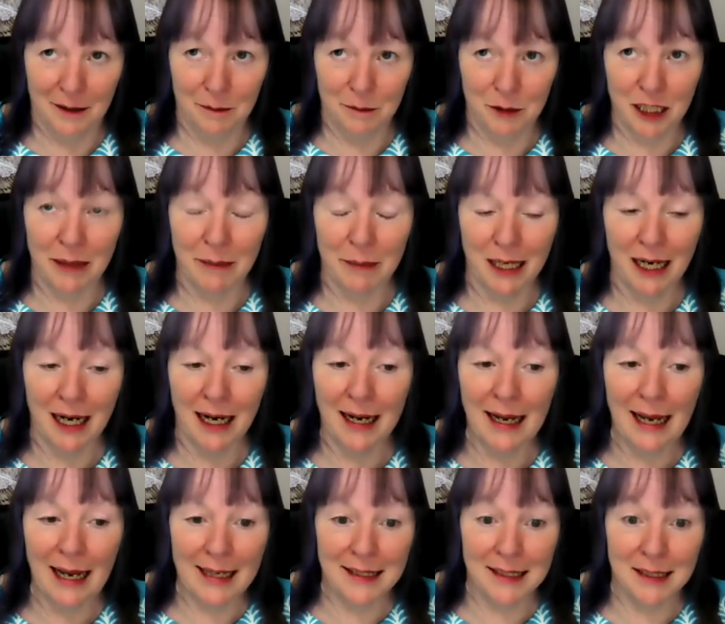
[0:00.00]
Gemini,
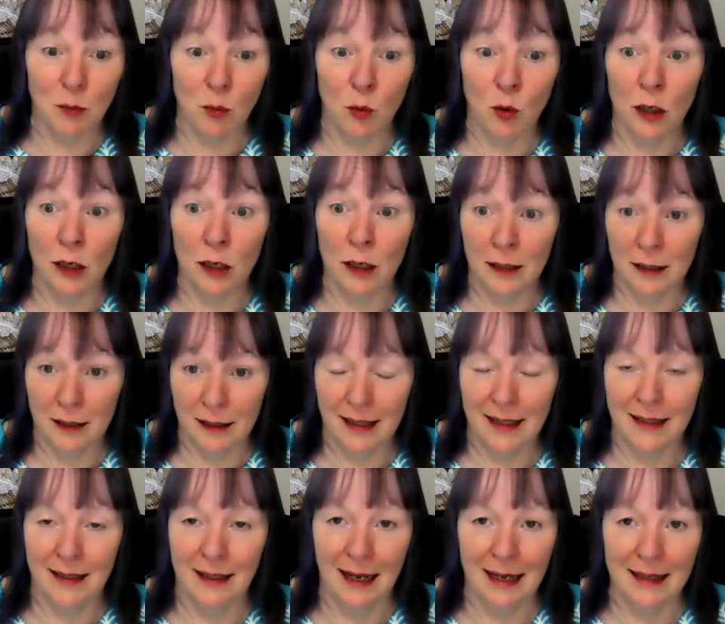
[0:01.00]
and were
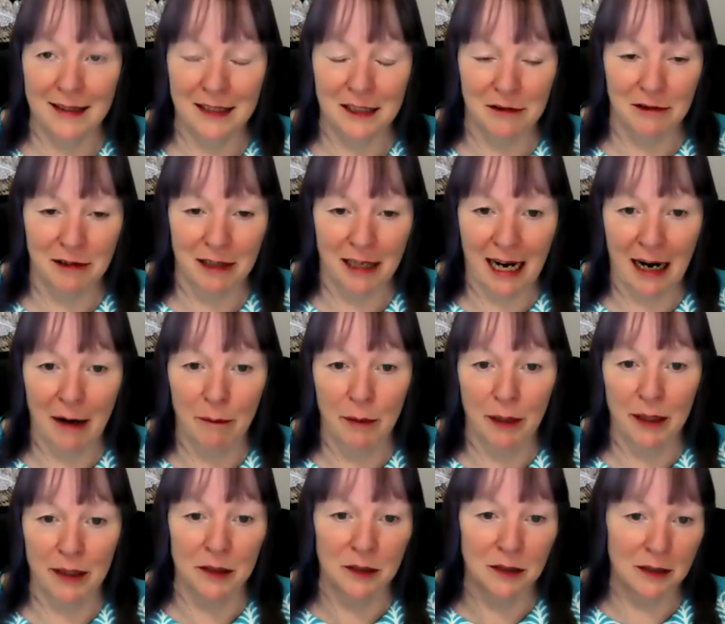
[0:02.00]
in Cancer and
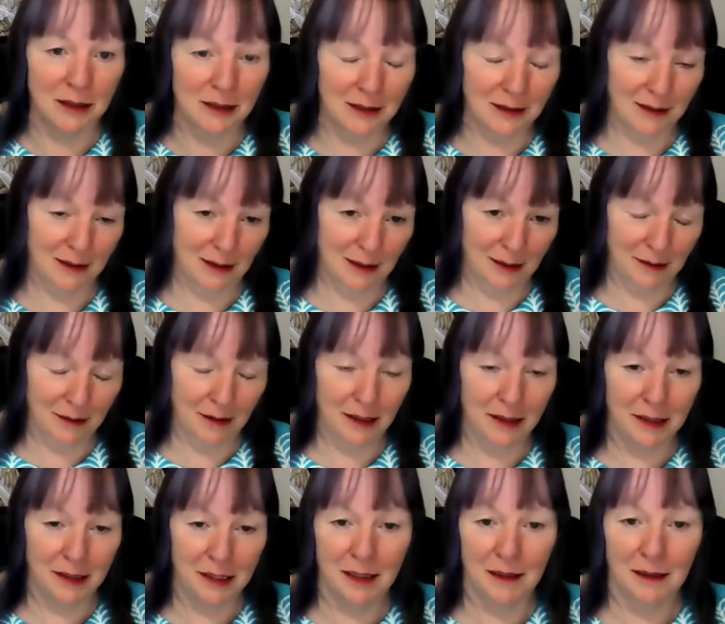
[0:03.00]
Capricorn
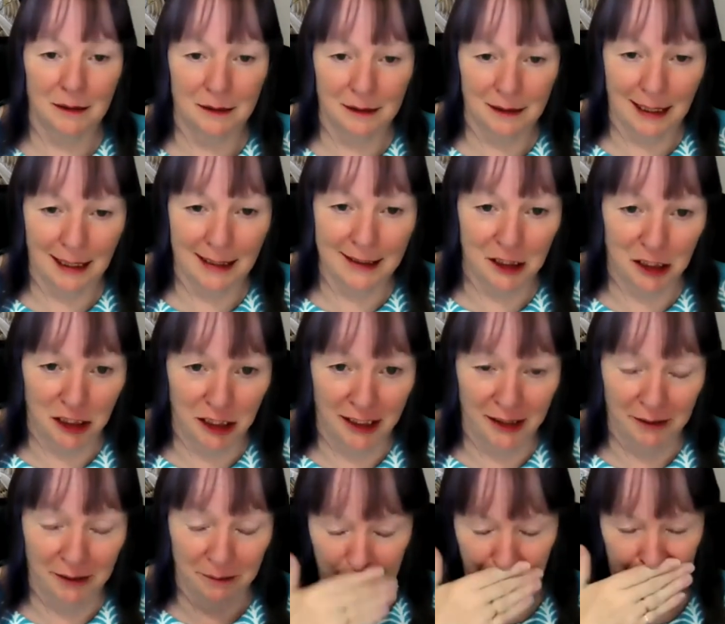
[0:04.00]
until last
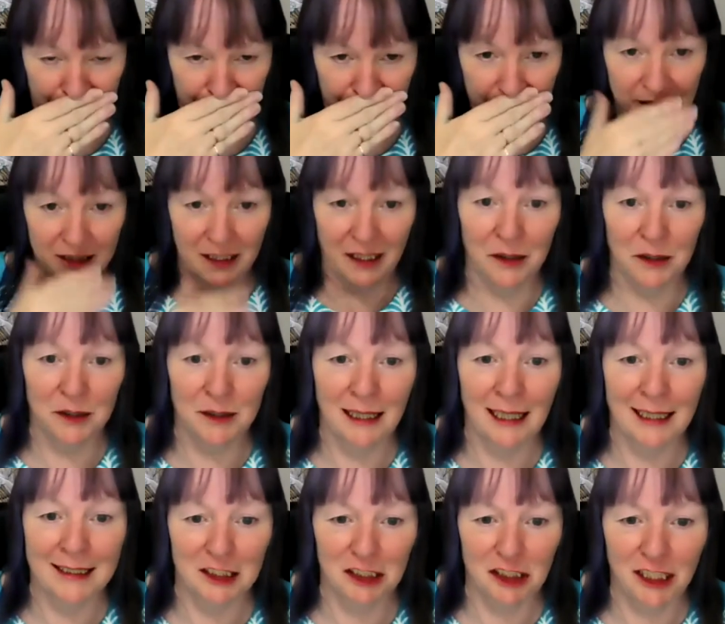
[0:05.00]

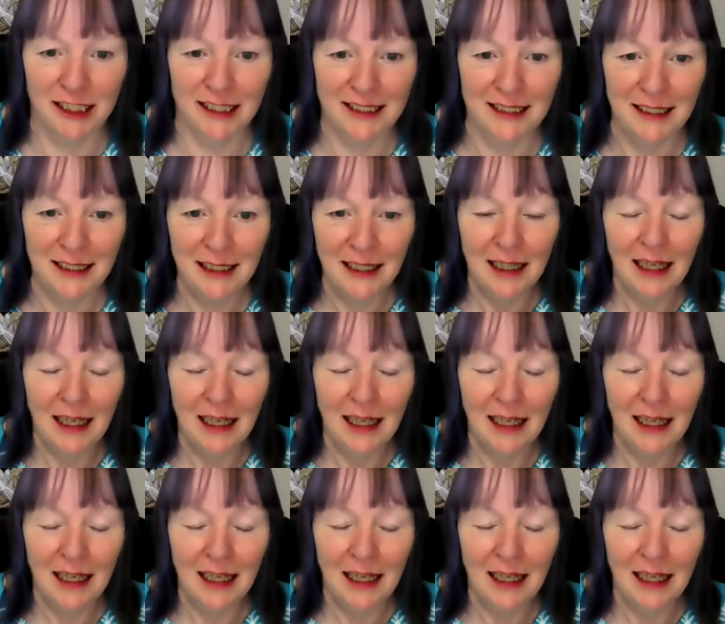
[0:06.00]
year.